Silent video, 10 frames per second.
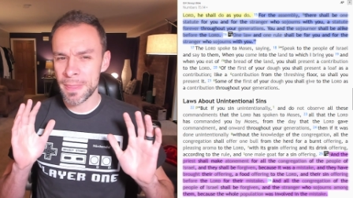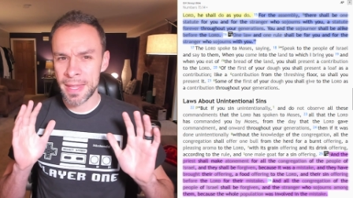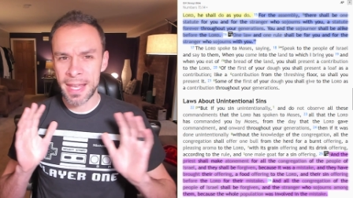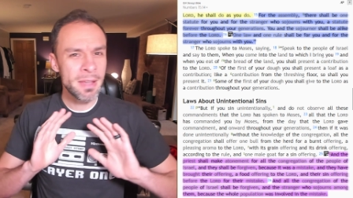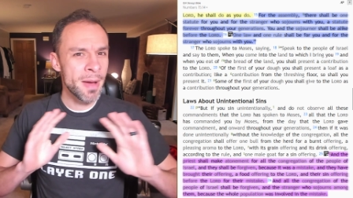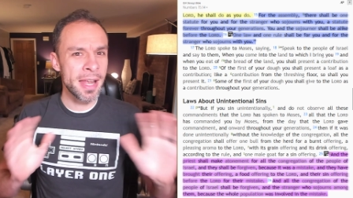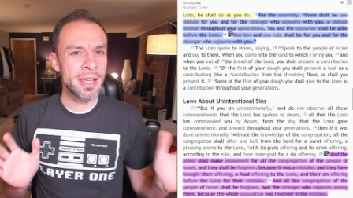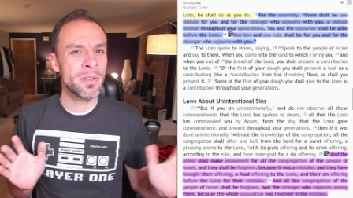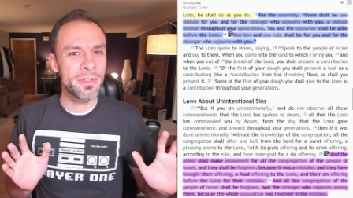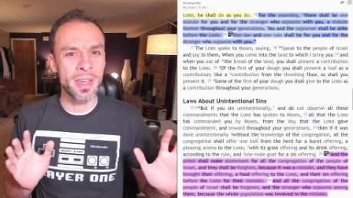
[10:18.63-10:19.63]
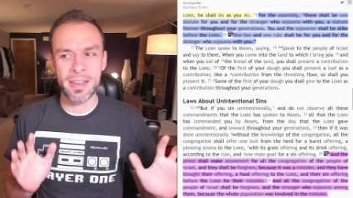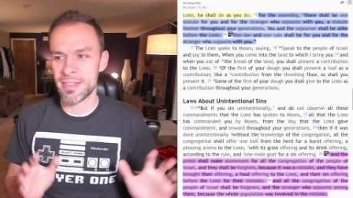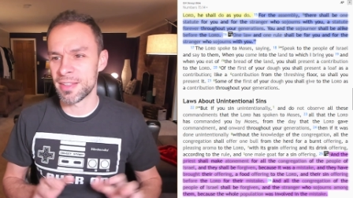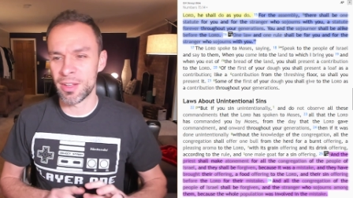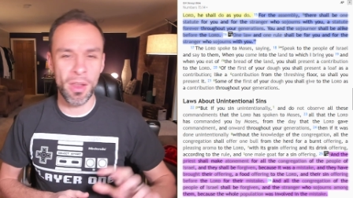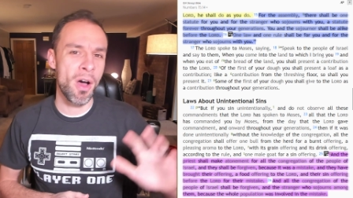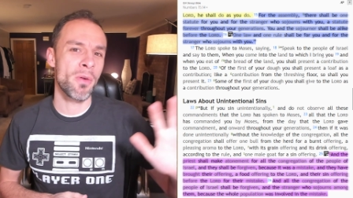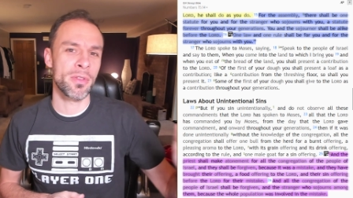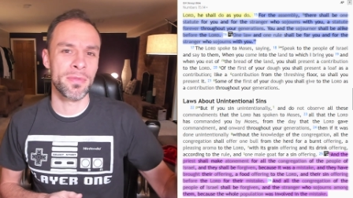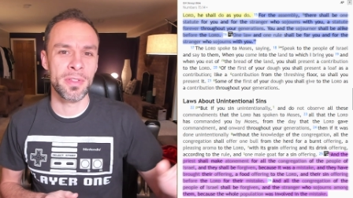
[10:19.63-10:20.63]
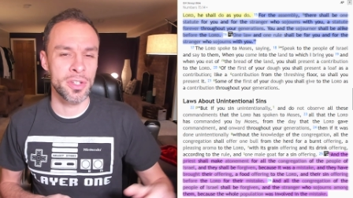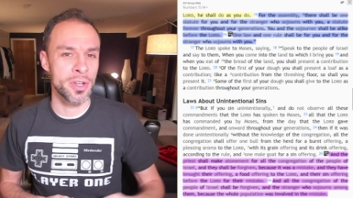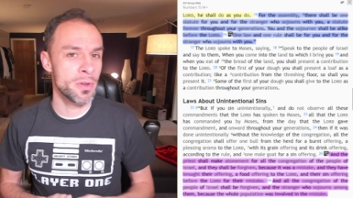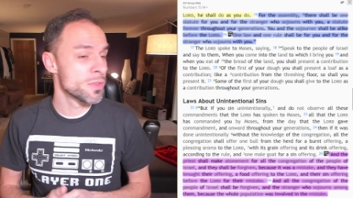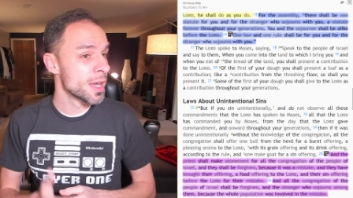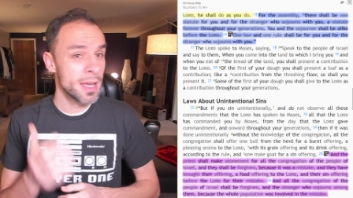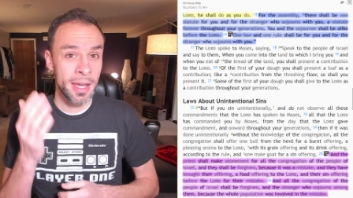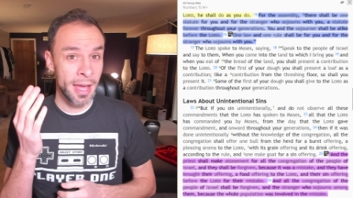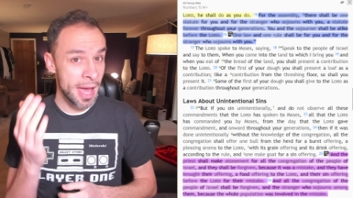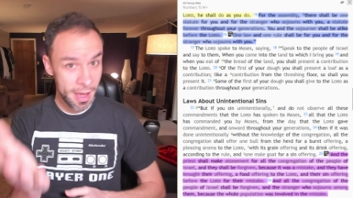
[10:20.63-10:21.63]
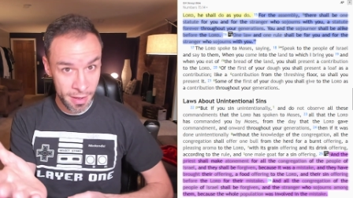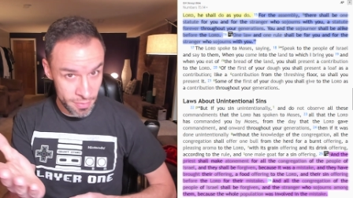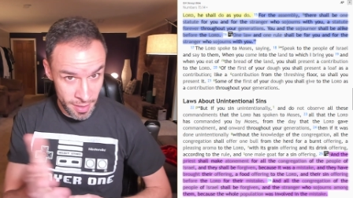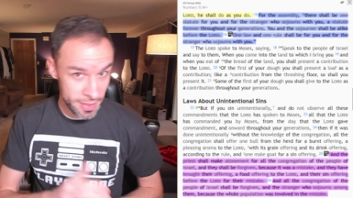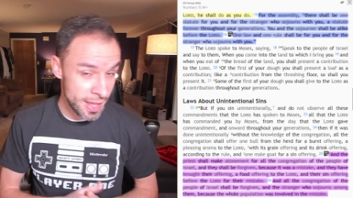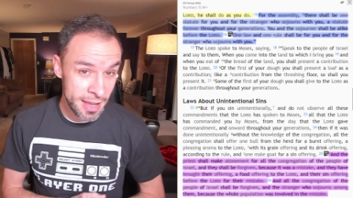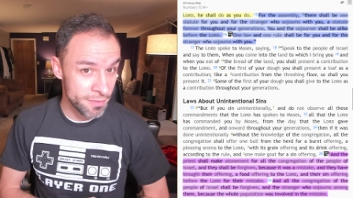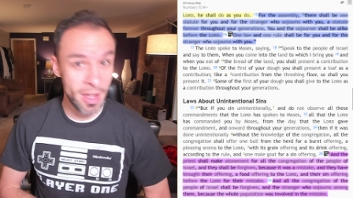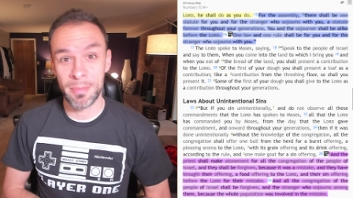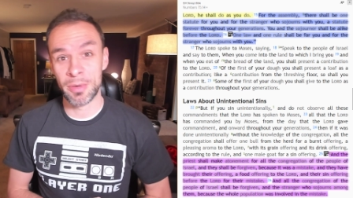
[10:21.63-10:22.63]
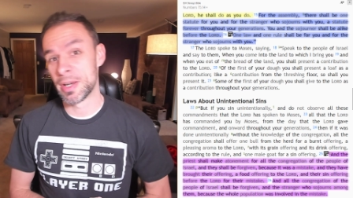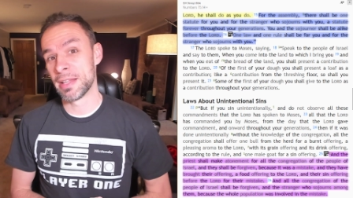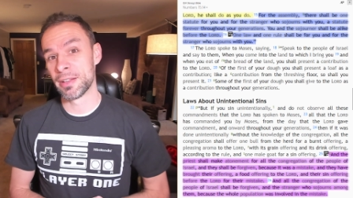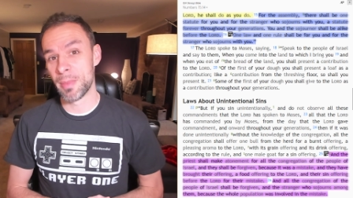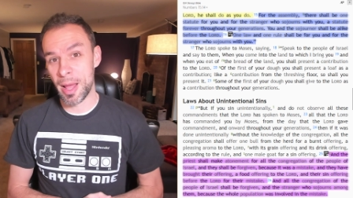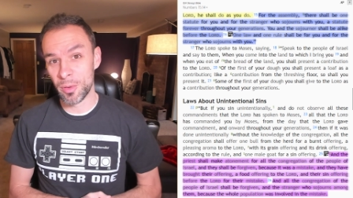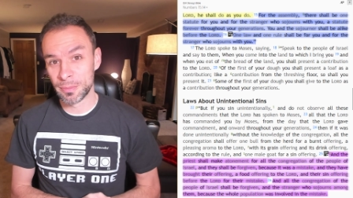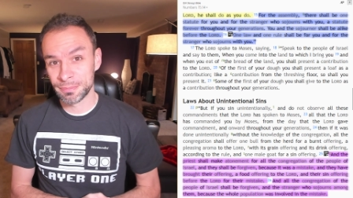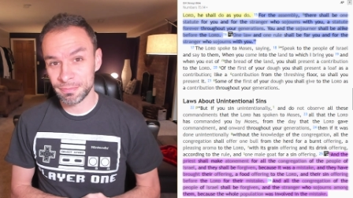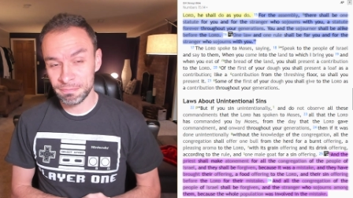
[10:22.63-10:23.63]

anybody who says that the law was for the Jews, have they have not been reading their Bible.